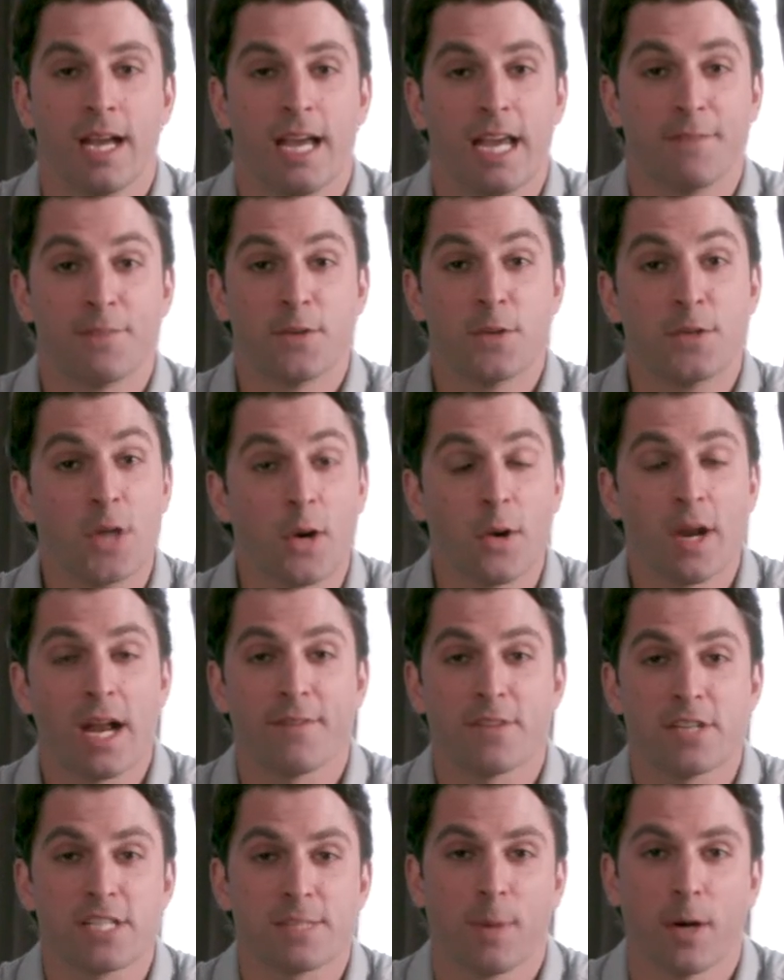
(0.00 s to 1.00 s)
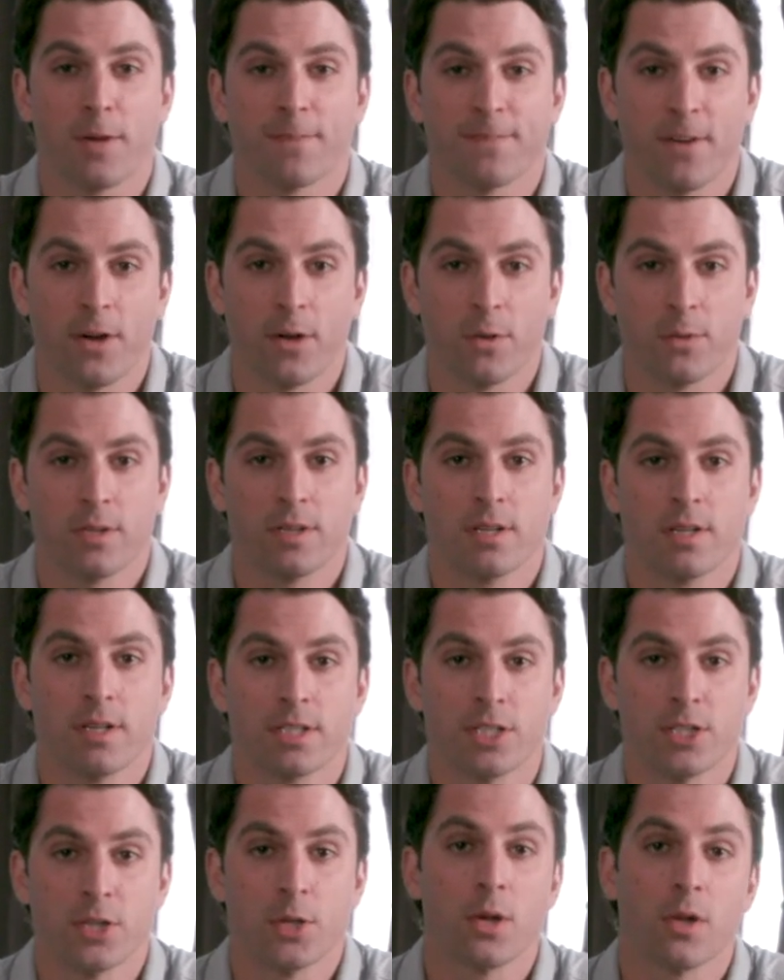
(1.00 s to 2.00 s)
If you don't have a smartphone
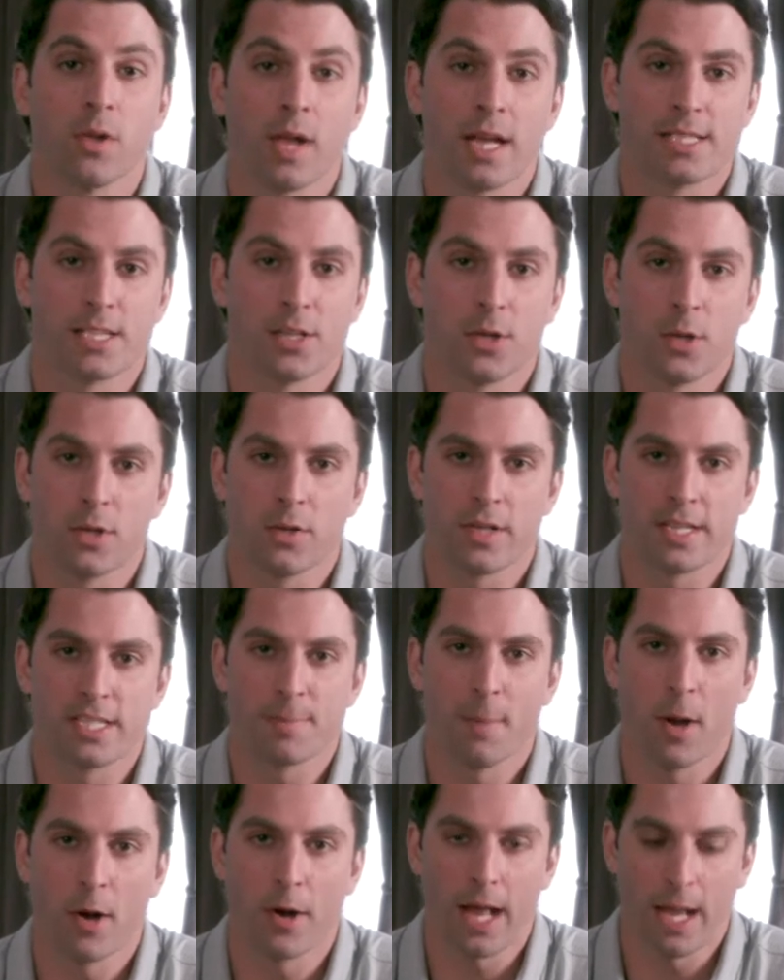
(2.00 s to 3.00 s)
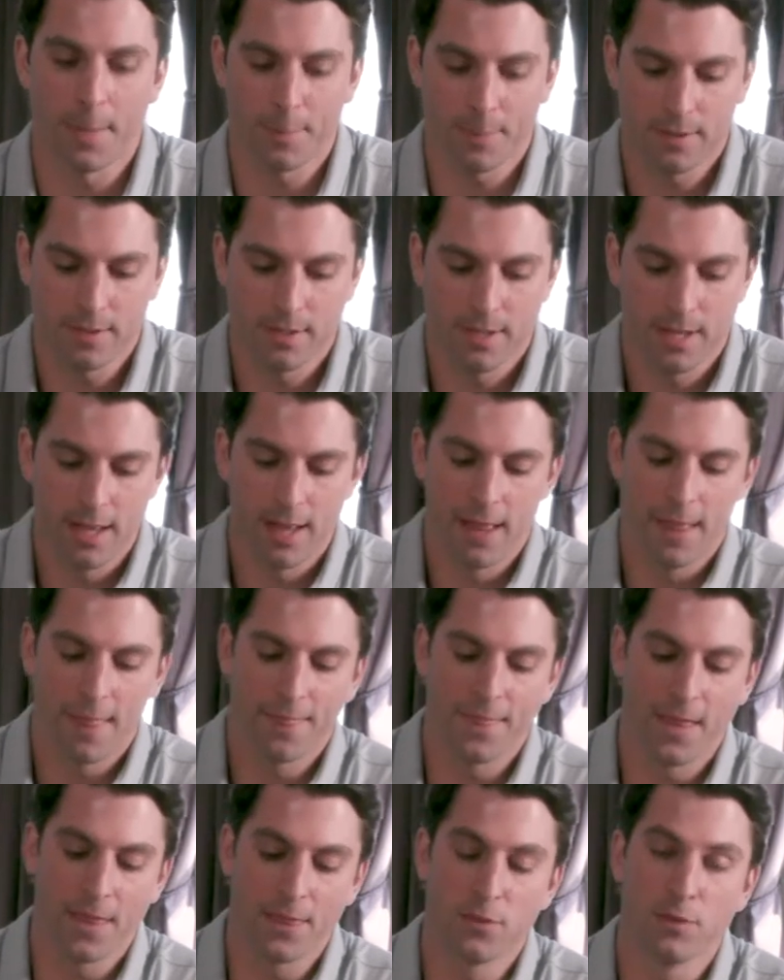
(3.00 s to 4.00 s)
to utilize the Nucleus Smart app,
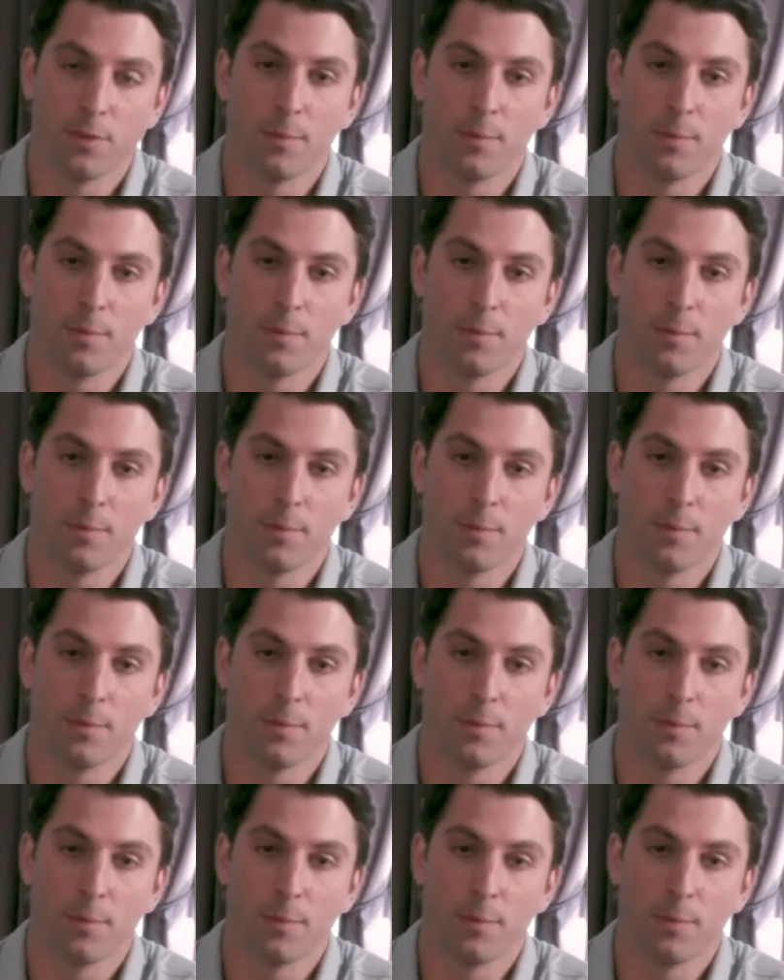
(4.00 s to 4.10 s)
then the